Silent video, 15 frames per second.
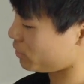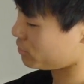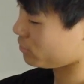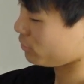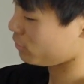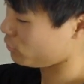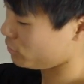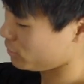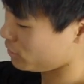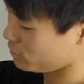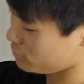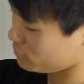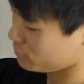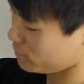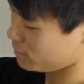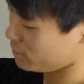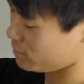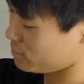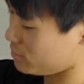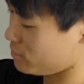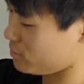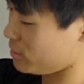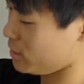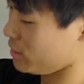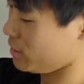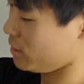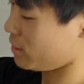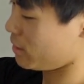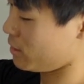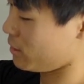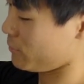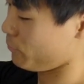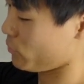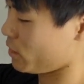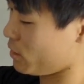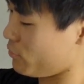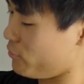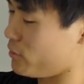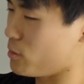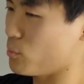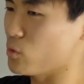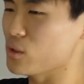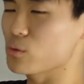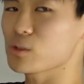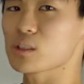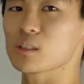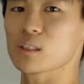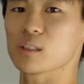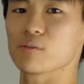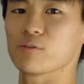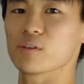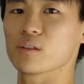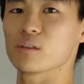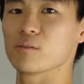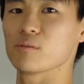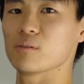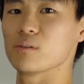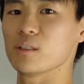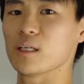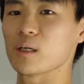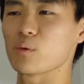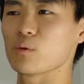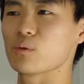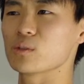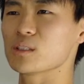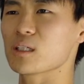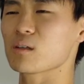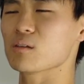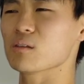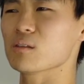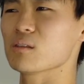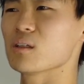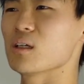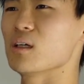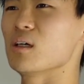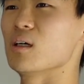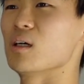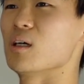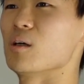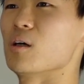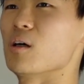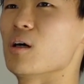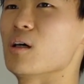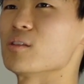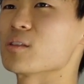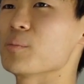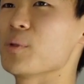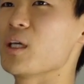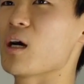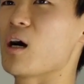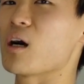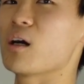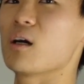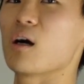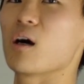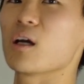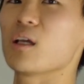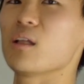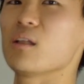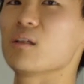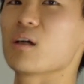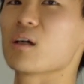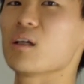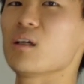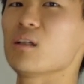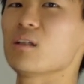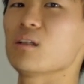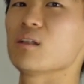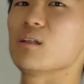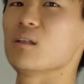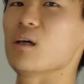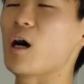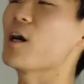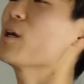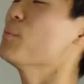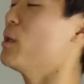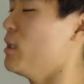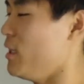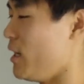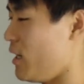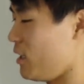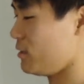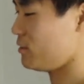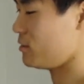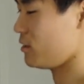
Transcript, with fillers: Barcelona's, and this is the um, the Phil what, what's the, the Philippines? Yeah, what's that called? Uh, Something on Aghimat. Aghimat, yeah. Yeah.